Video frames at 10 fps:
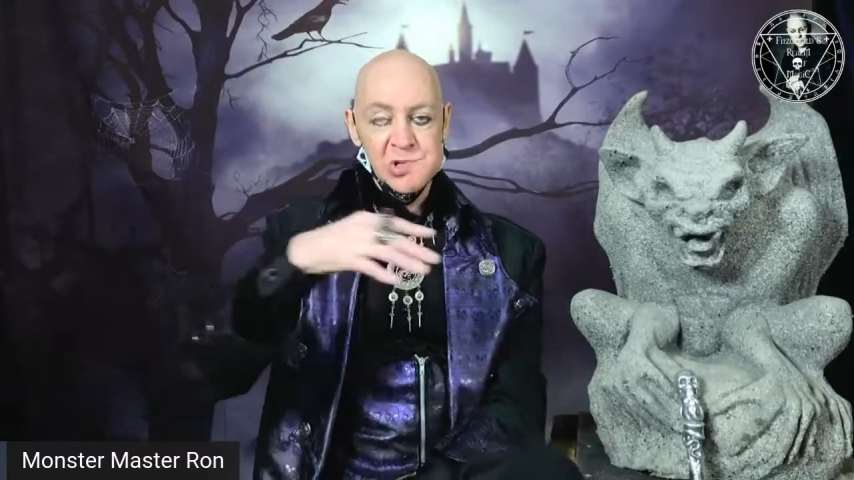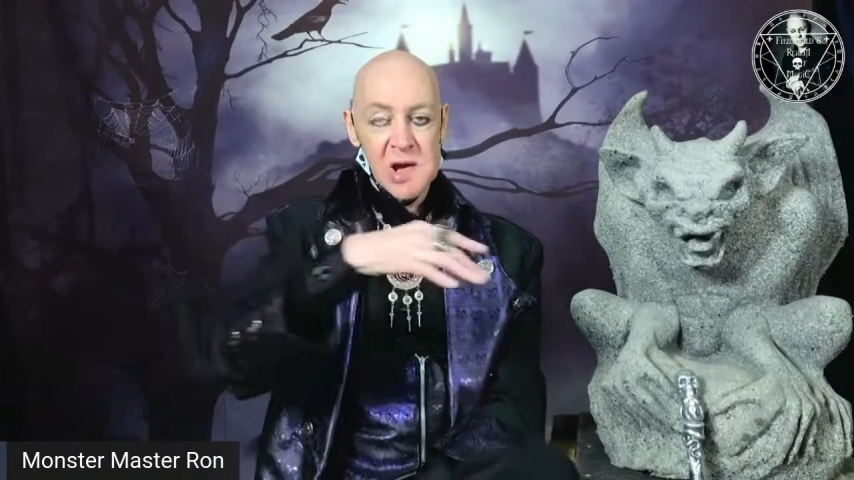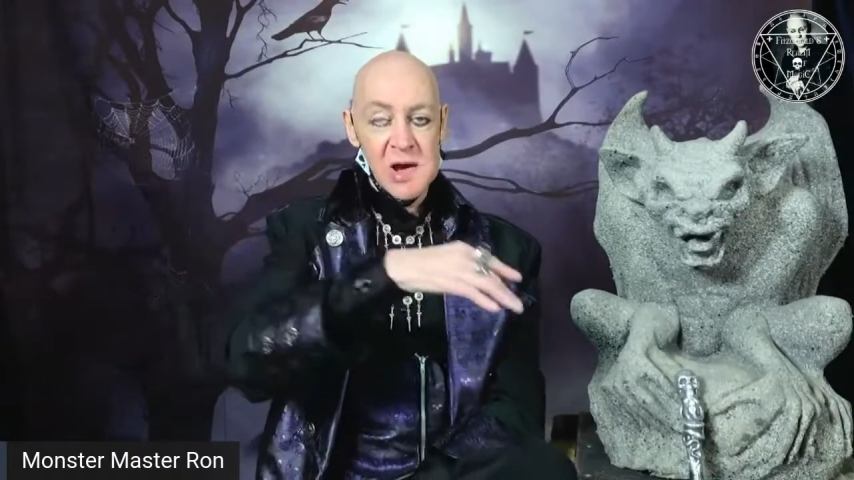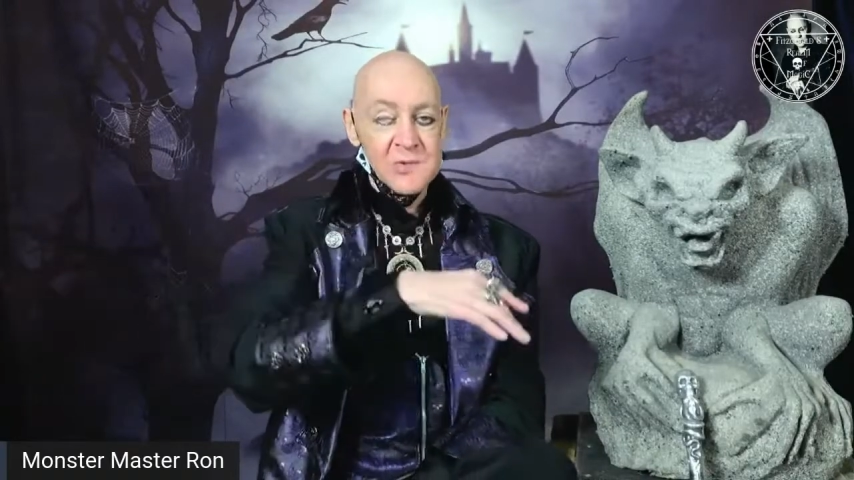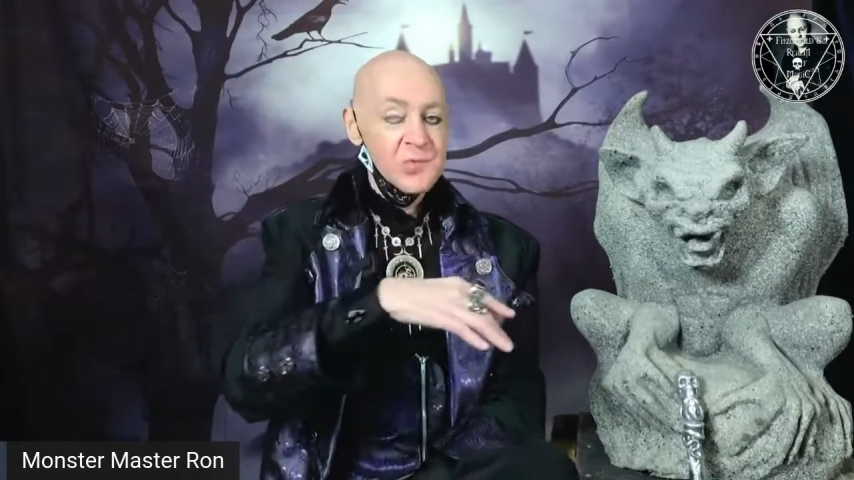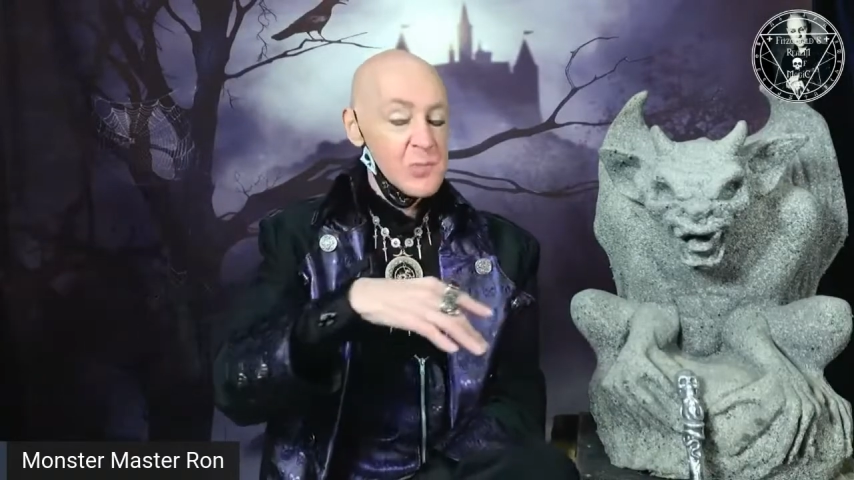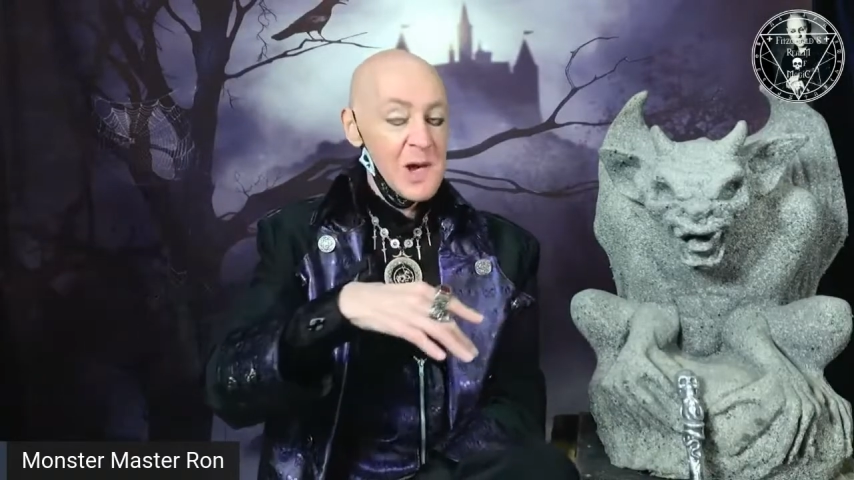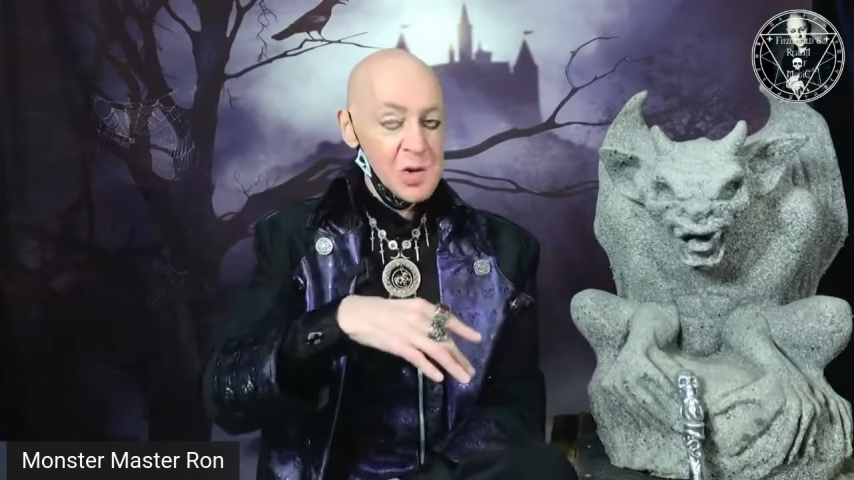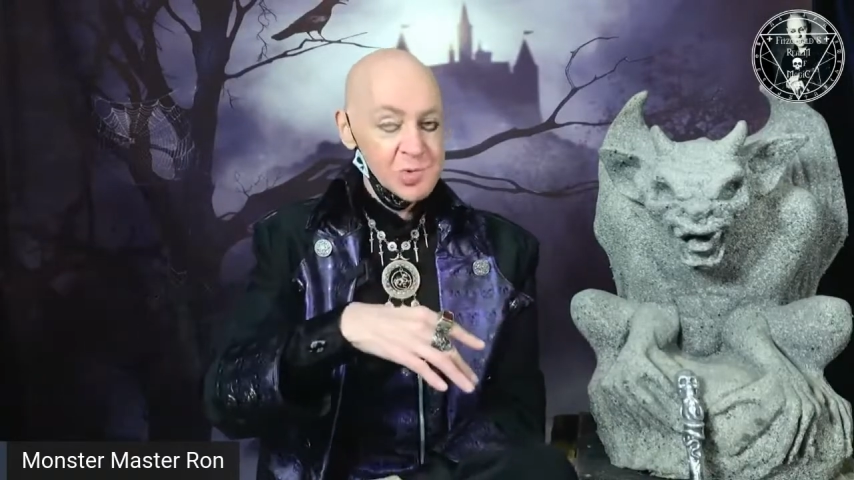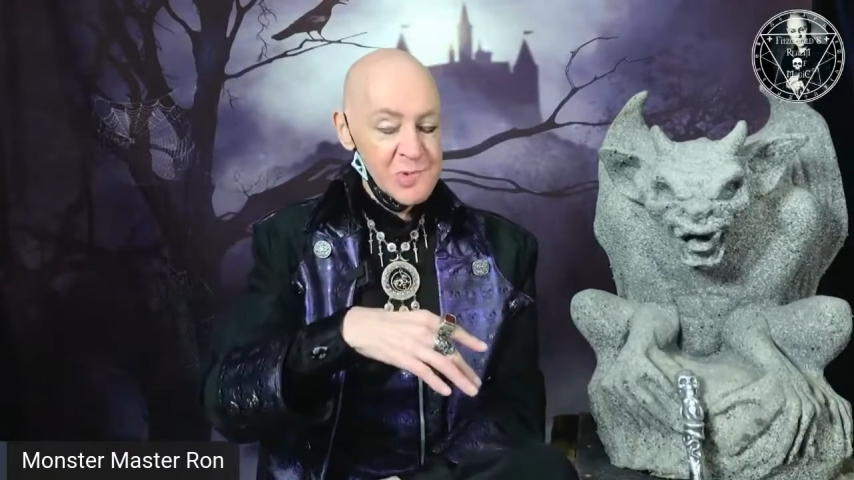on from
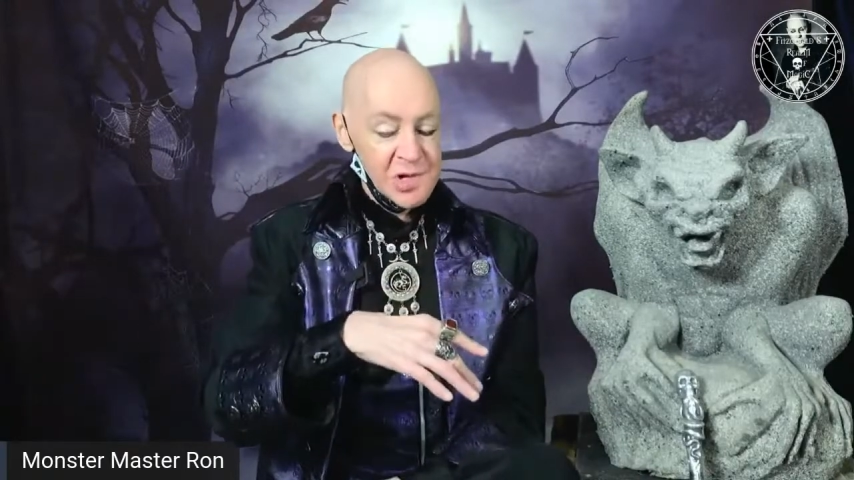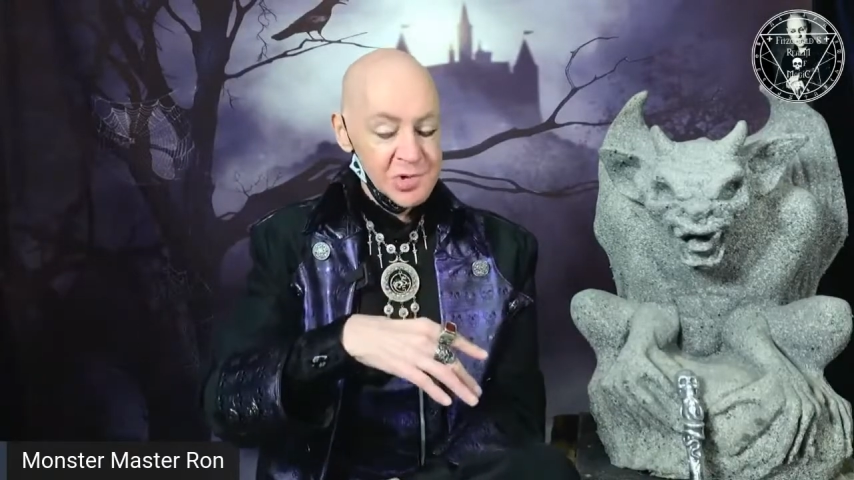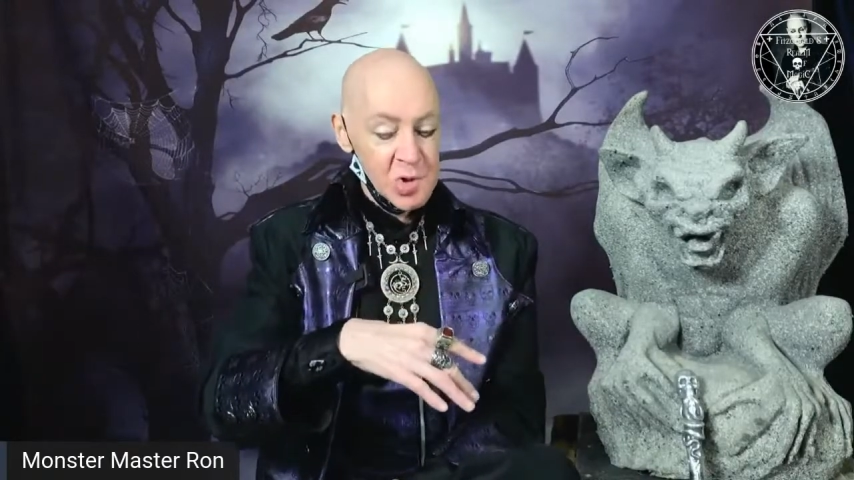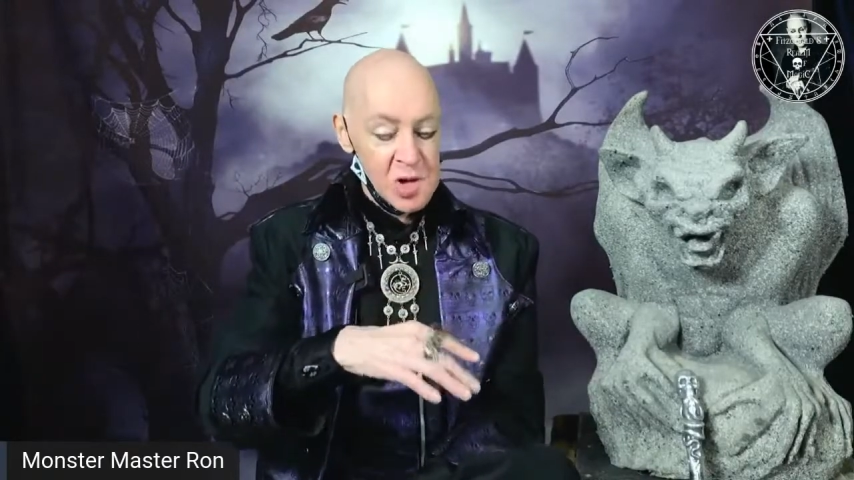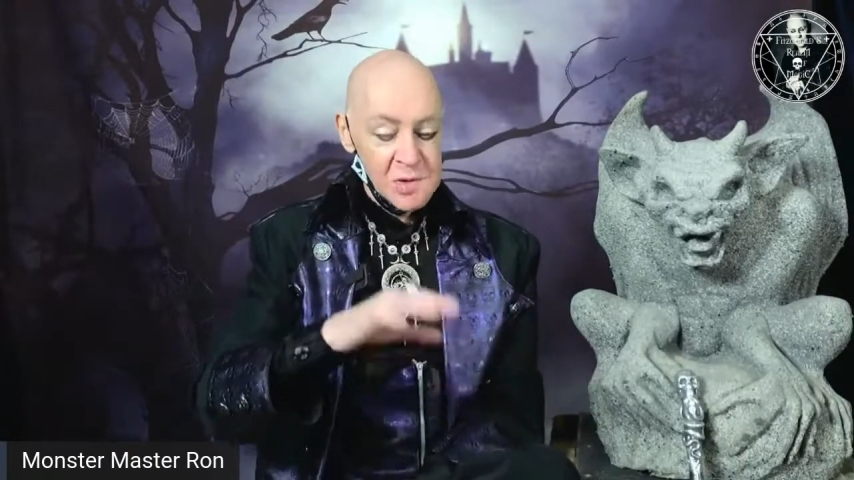House Made of Dawn.